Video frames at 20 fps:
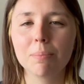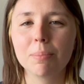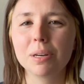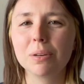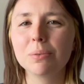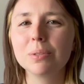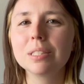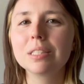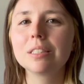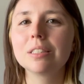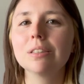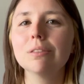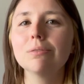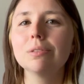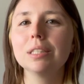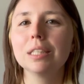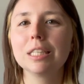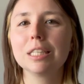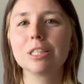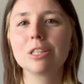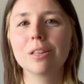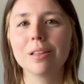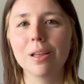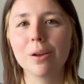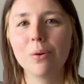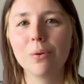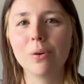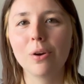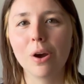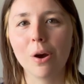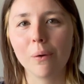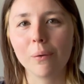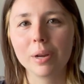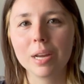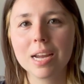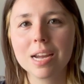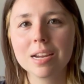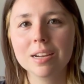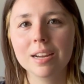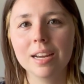but it was still really slow
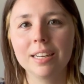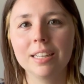going,